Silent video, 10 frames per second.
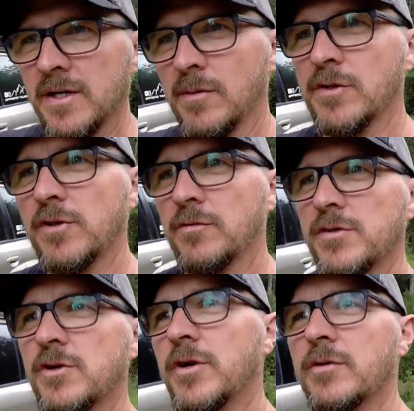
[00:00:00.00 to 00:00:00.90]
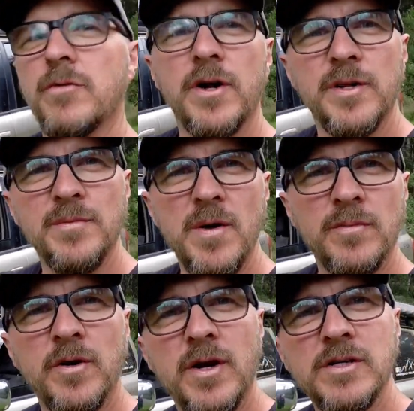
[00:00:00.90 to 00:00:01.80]
I'm just off the side of the road at the moment,
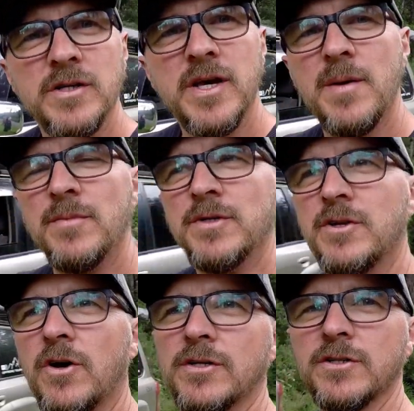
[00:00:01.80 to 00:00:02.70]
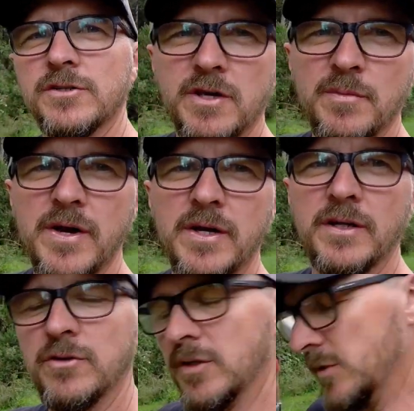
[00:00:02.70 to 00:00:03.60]
not actually camping tonight, just come out here to do this